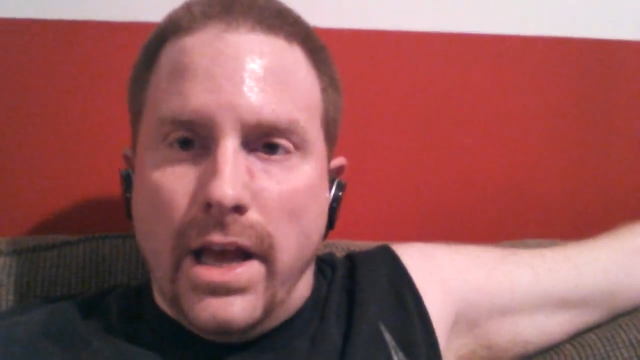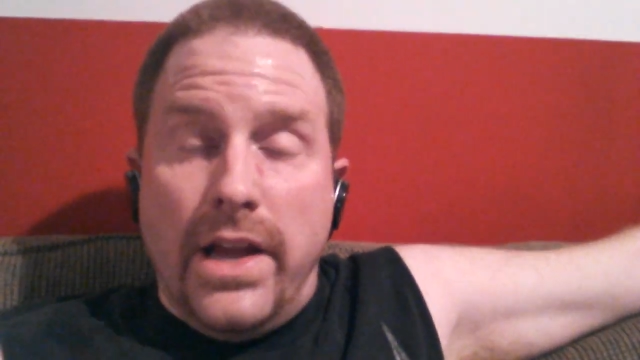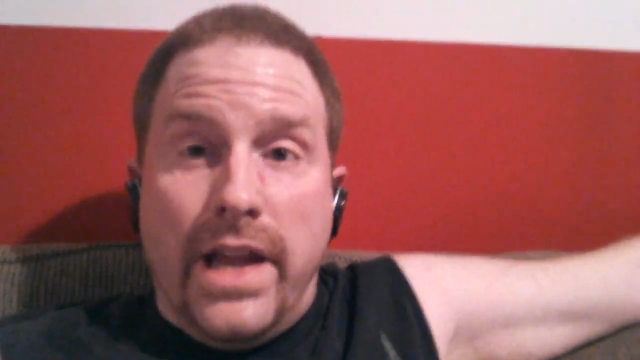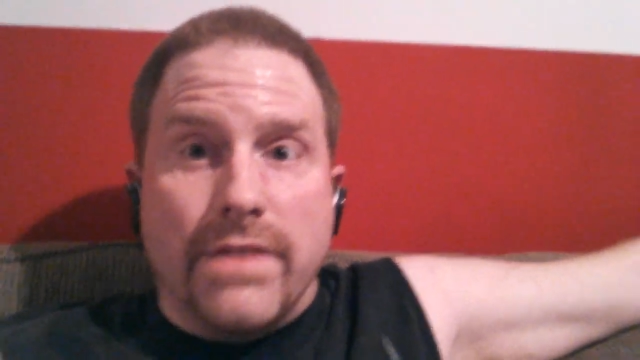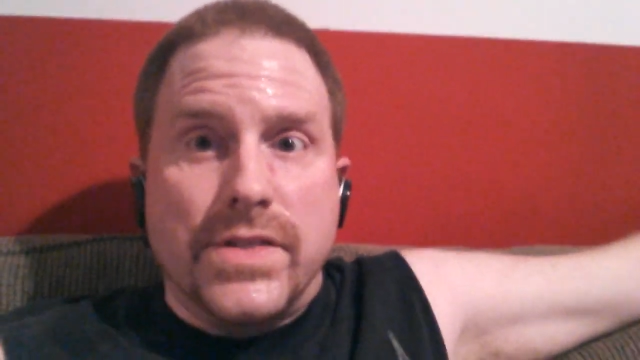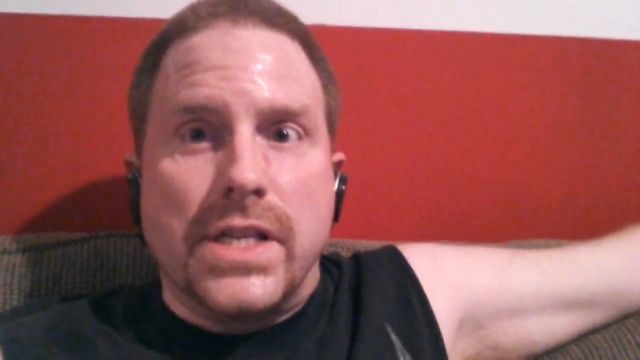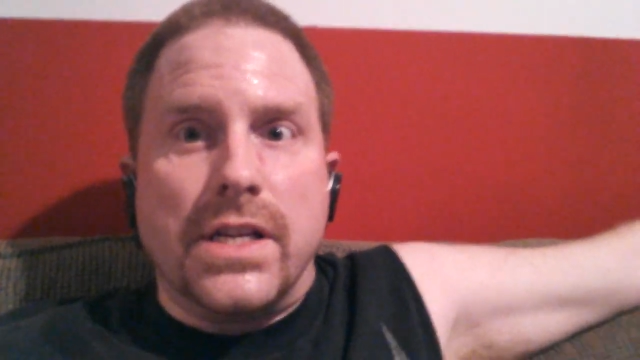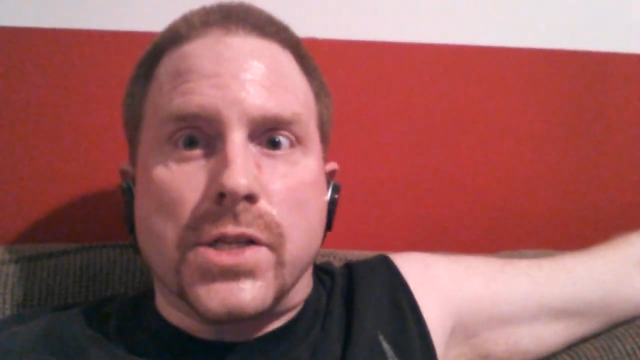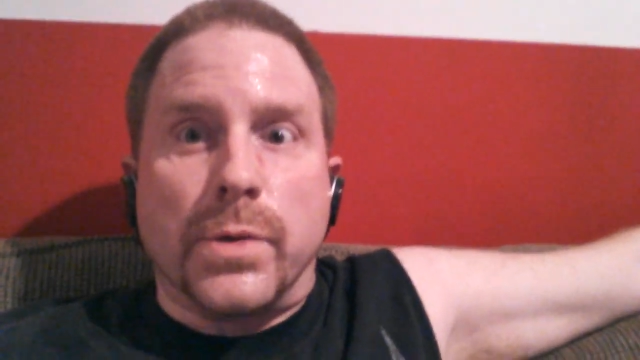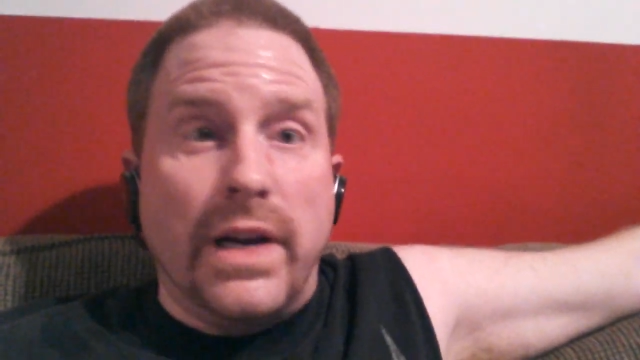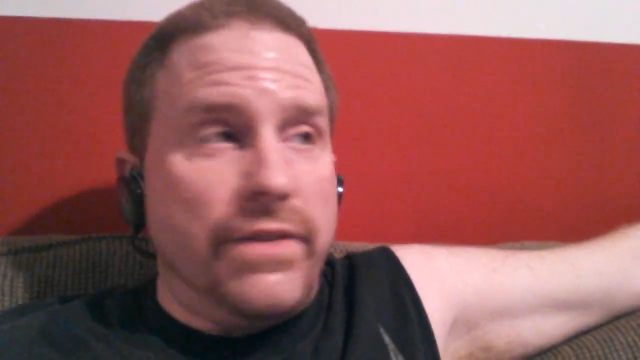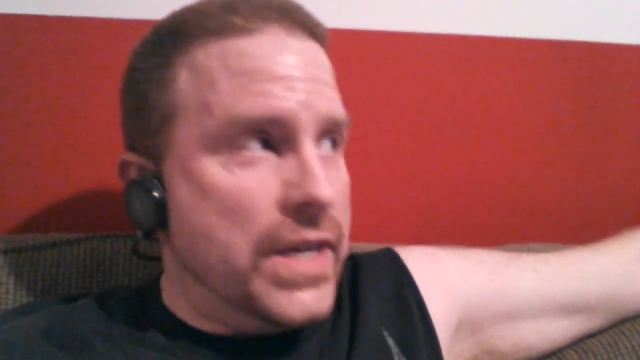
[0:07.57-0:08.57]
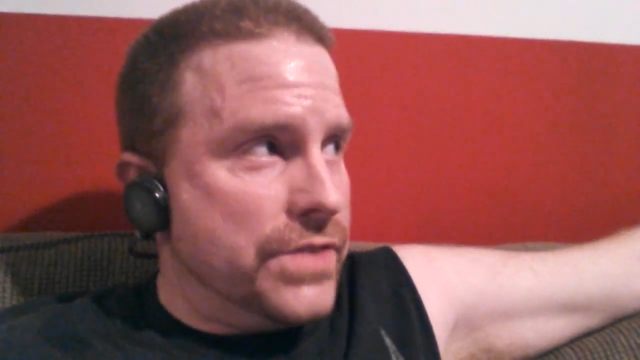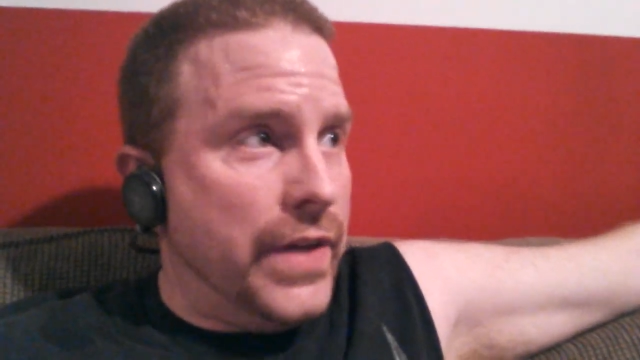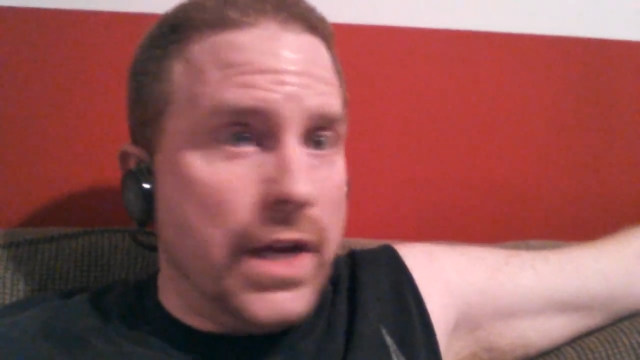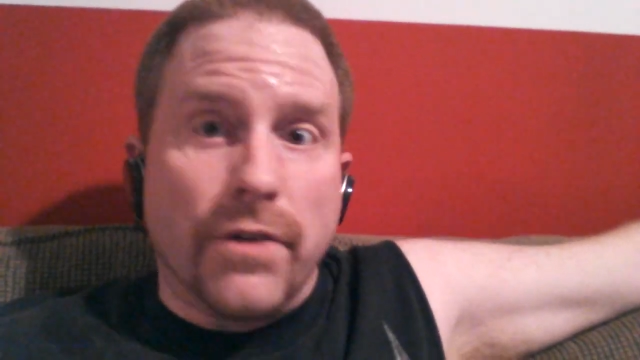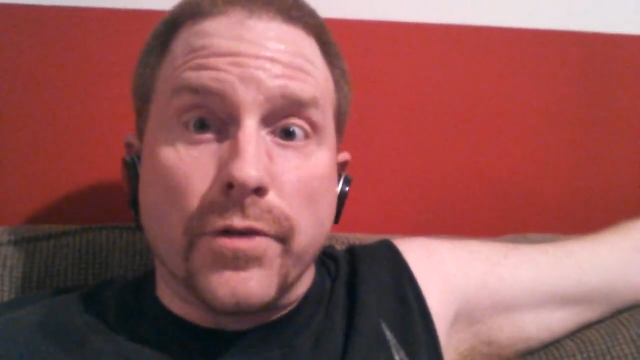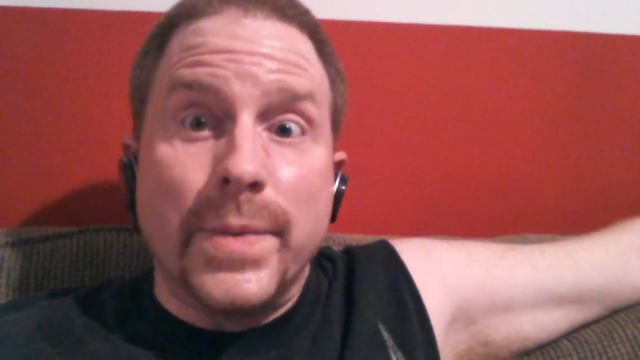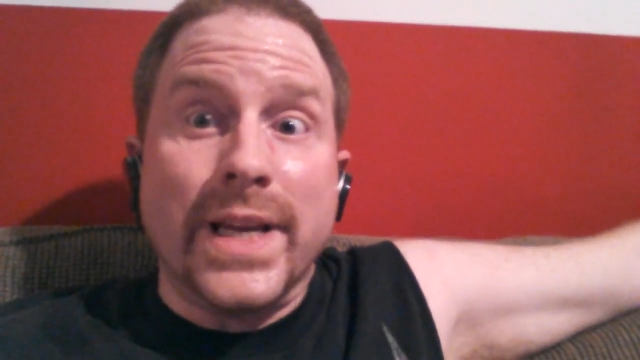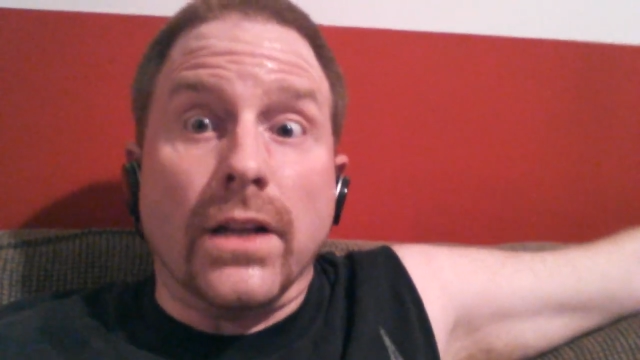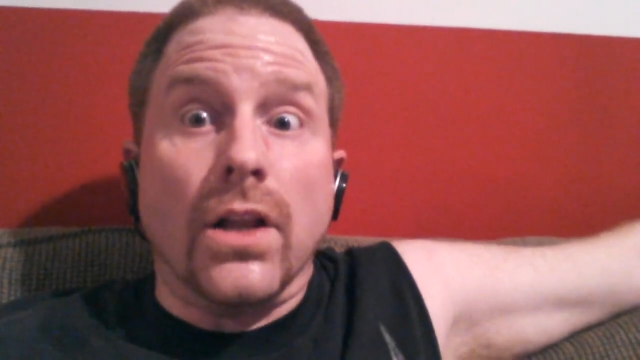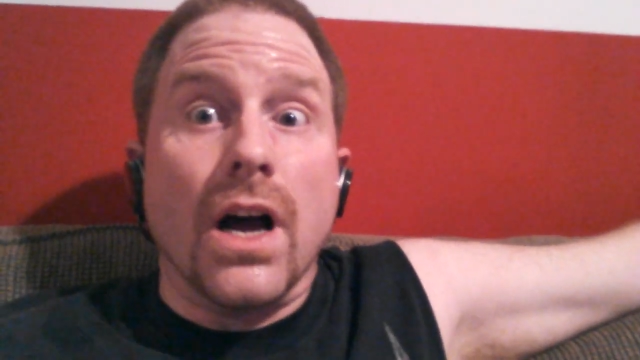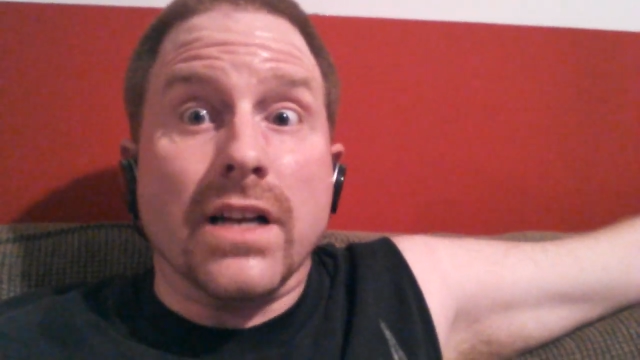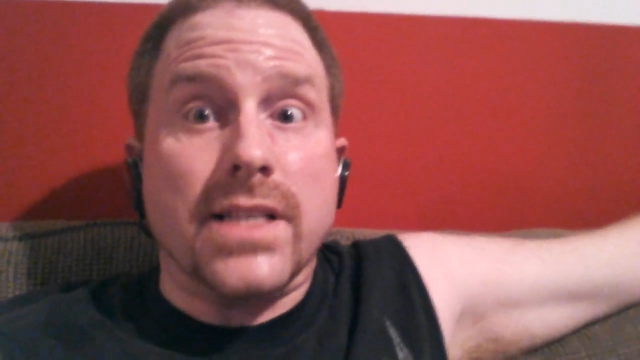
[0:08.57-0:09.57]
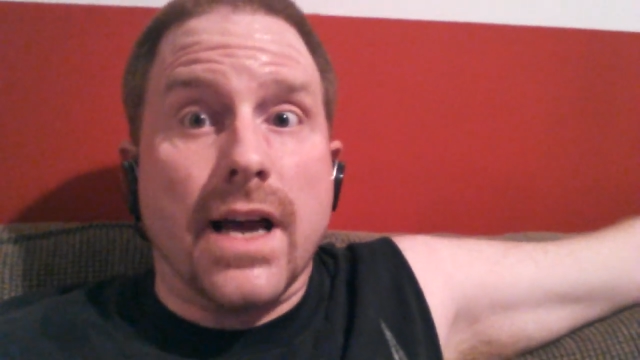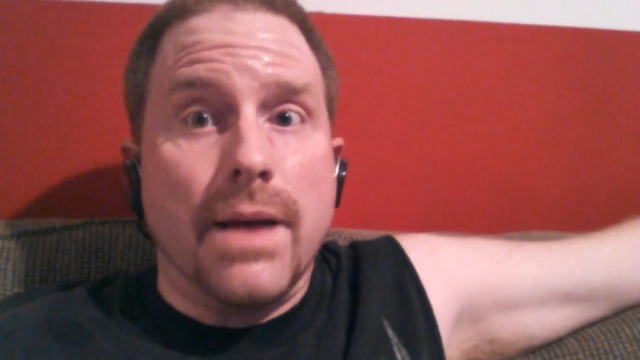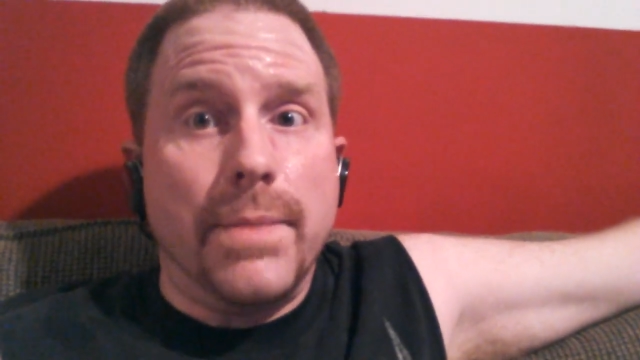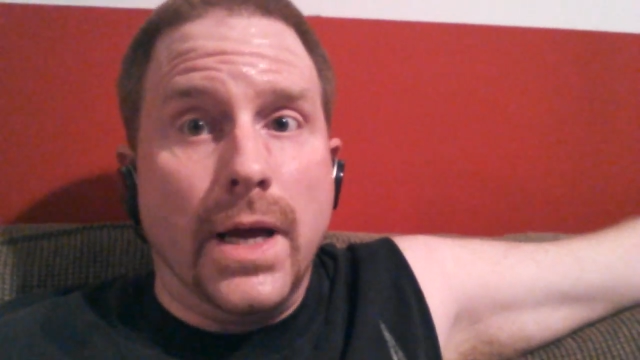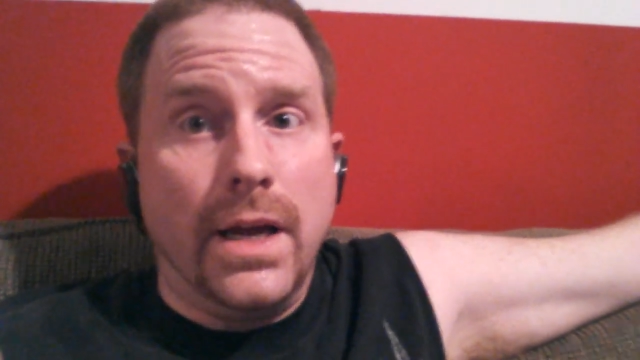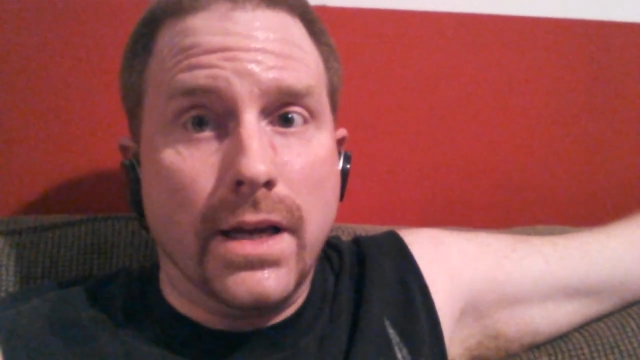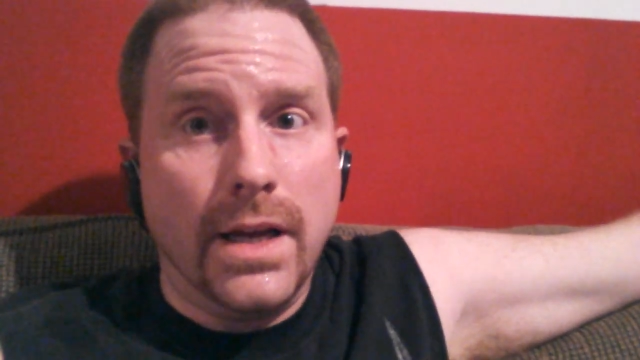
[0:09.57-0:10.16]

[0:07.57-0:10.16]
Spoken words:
Haven't seen a sweaty face video for me in a long time.